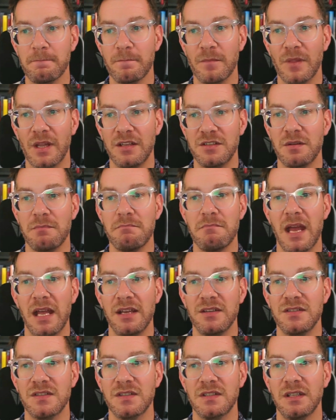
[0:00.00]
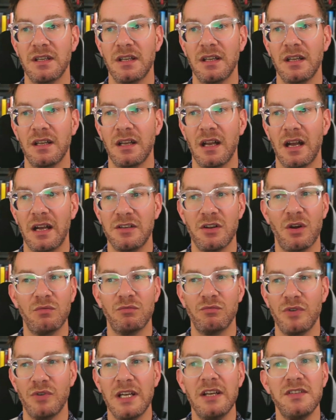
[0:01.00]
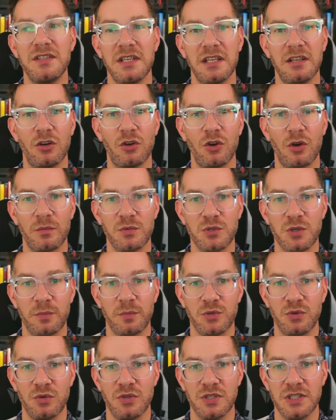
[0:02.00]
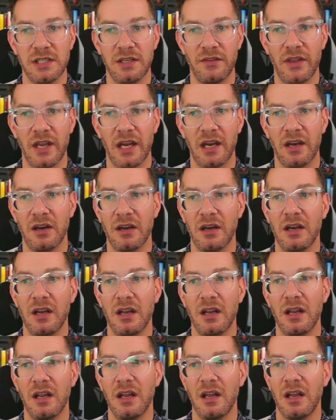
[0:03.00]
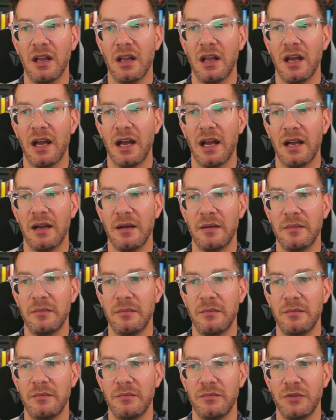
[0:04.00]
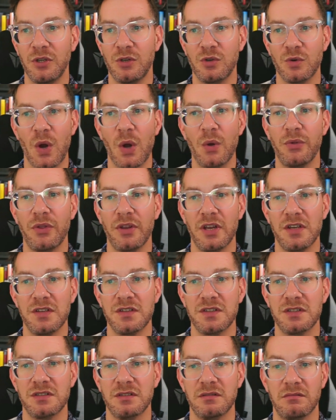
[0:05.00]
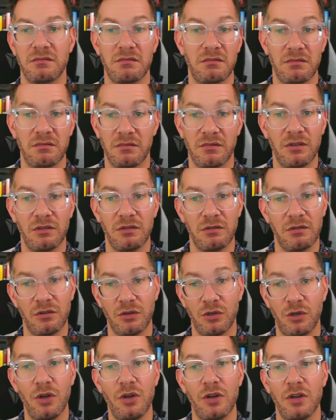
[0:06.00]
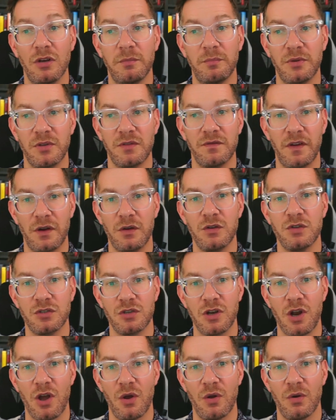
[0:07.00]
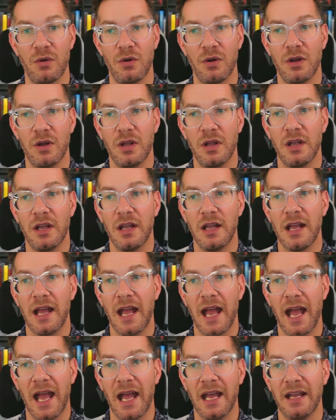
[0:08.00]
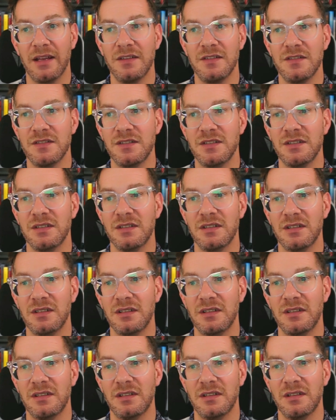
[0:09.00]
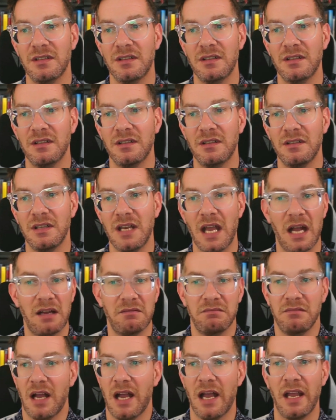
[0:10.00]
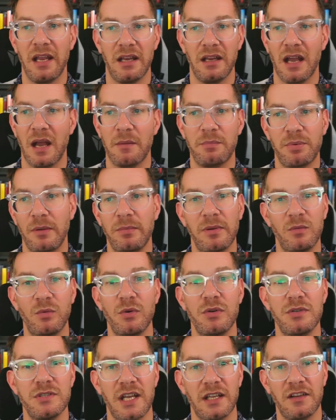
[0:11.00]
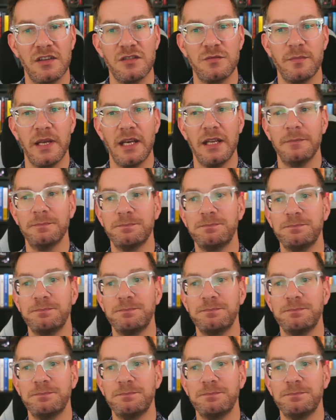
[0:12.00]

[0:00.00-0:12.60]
It's a mess. I don't really see an enormous opportunity there. The growth is good, but very slow. And yeah, I probably wouldn't take this meeting.